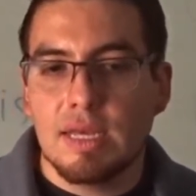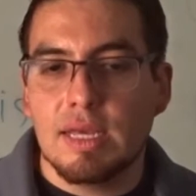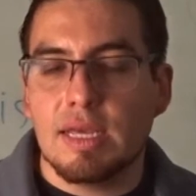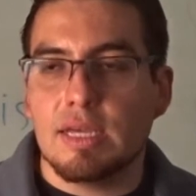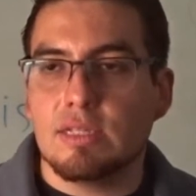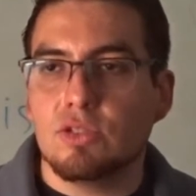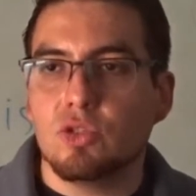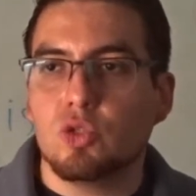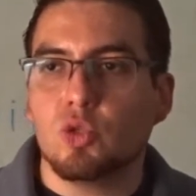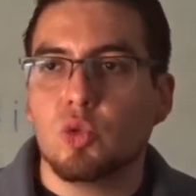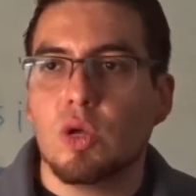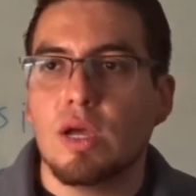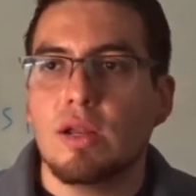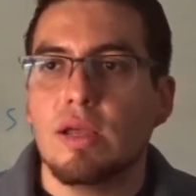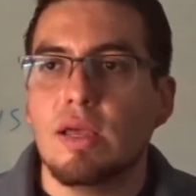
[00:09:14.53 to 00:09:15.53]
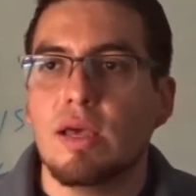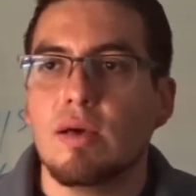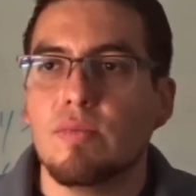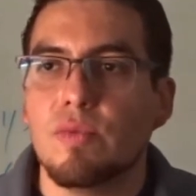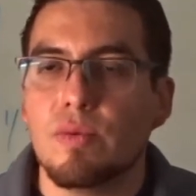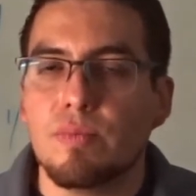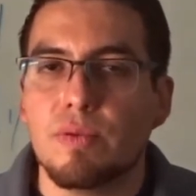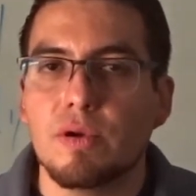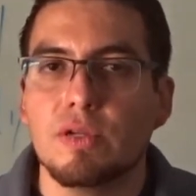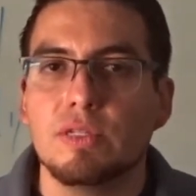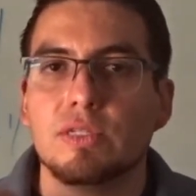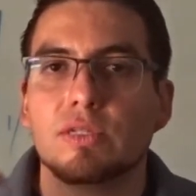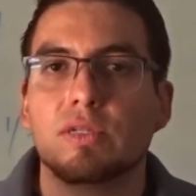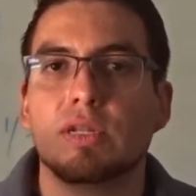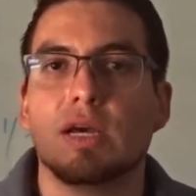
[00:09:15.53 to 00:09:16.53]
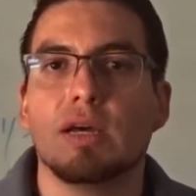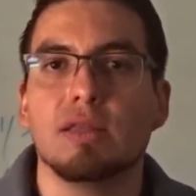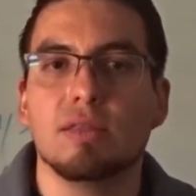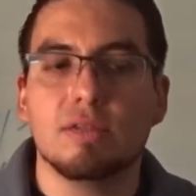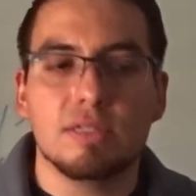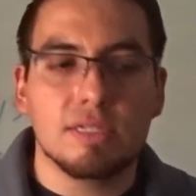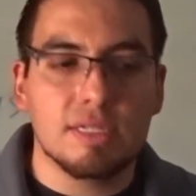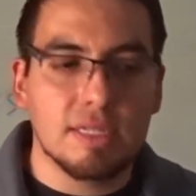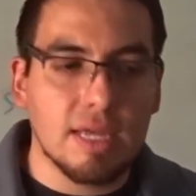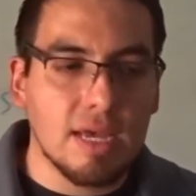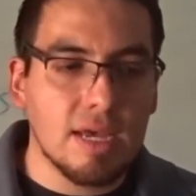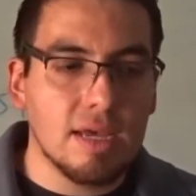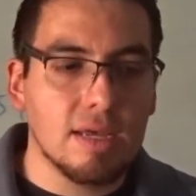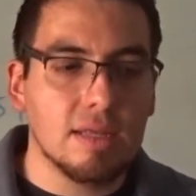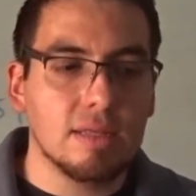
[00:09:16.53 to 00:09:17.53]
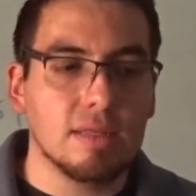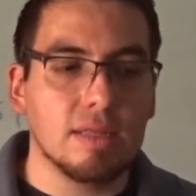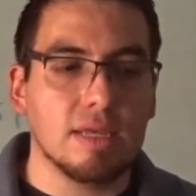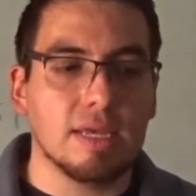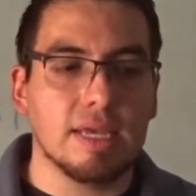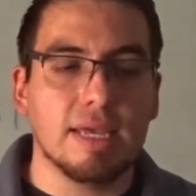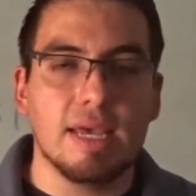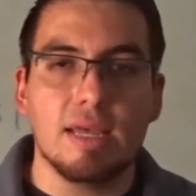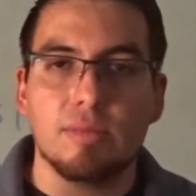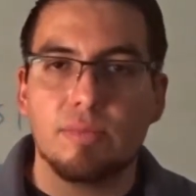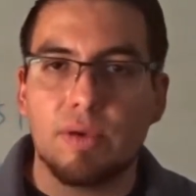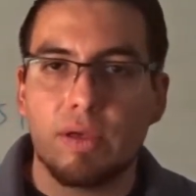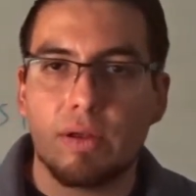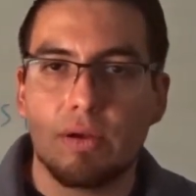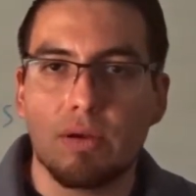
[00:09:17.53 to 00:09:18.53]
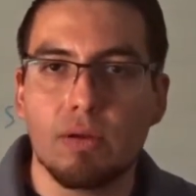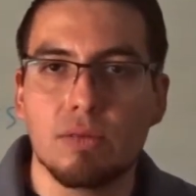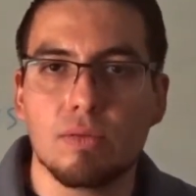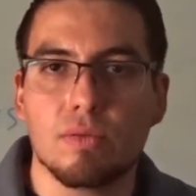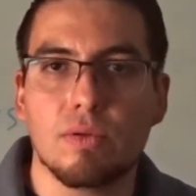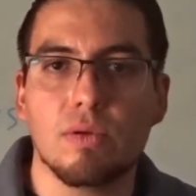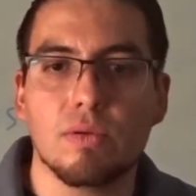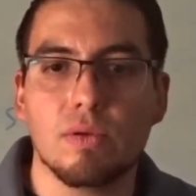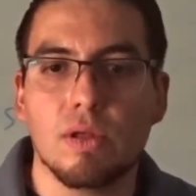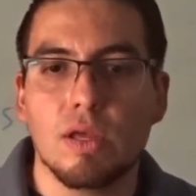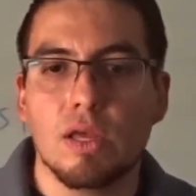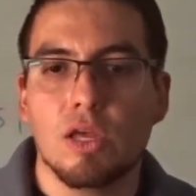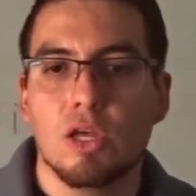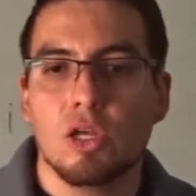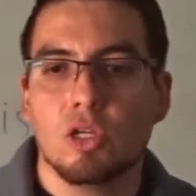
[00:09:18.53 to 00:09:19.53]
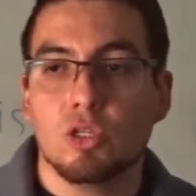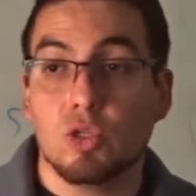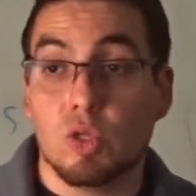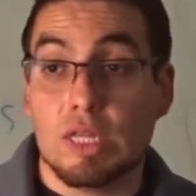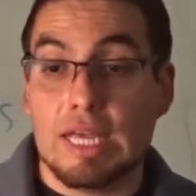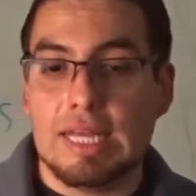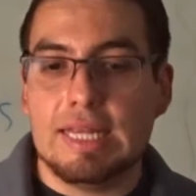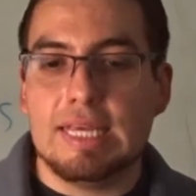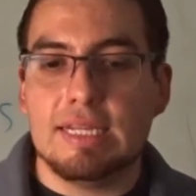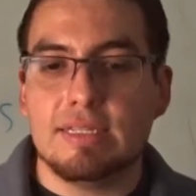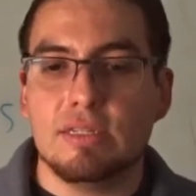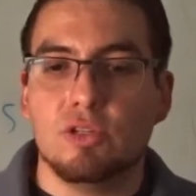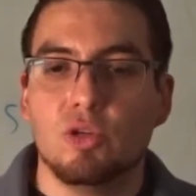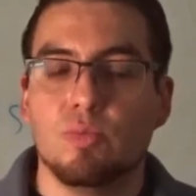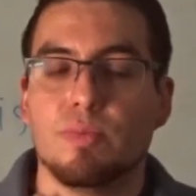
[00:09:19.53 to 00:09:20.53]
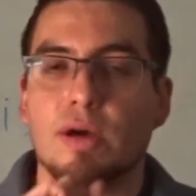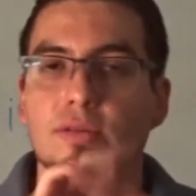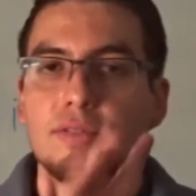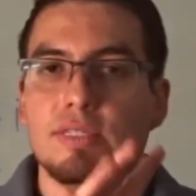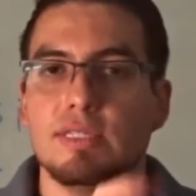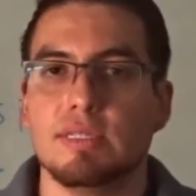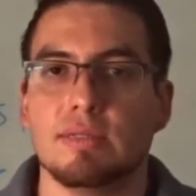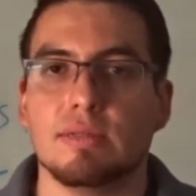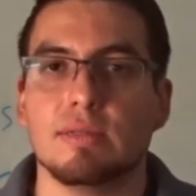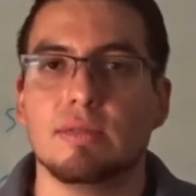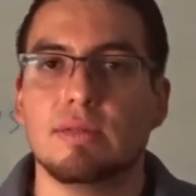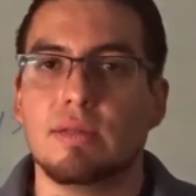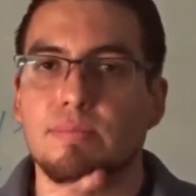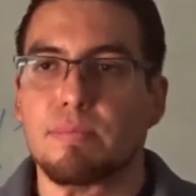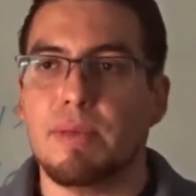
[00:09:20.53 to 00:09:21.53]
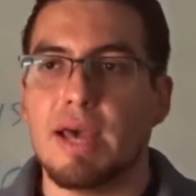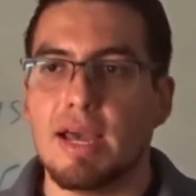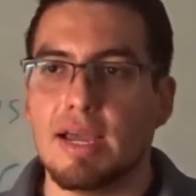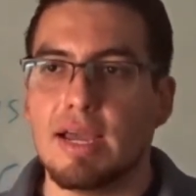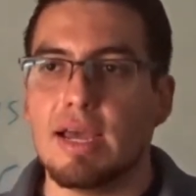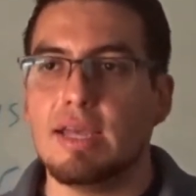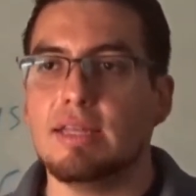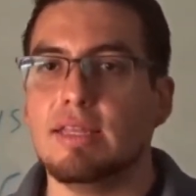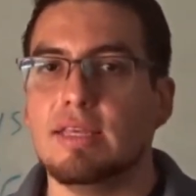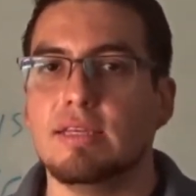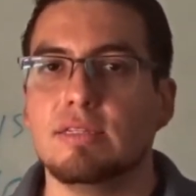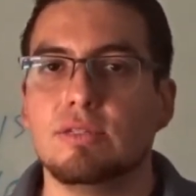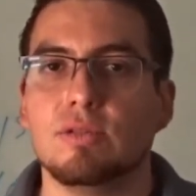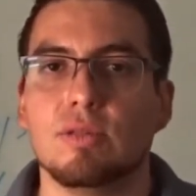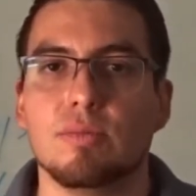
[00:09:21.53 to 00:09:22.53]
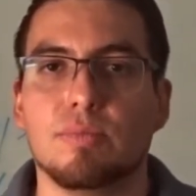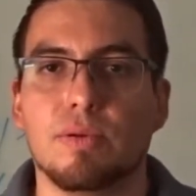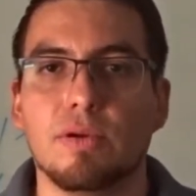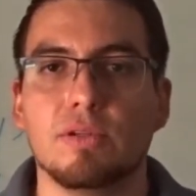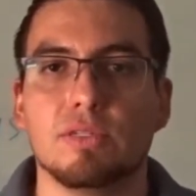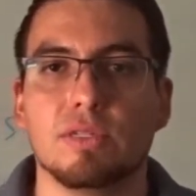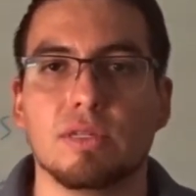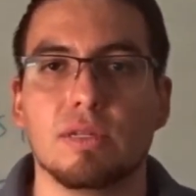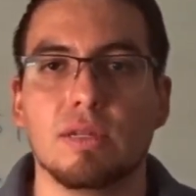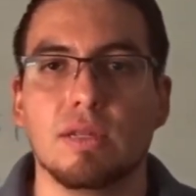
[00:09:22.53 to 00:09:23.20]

is to try to help the person understand and get better on their own. So the idea is that you're bouncing back ideas to the person.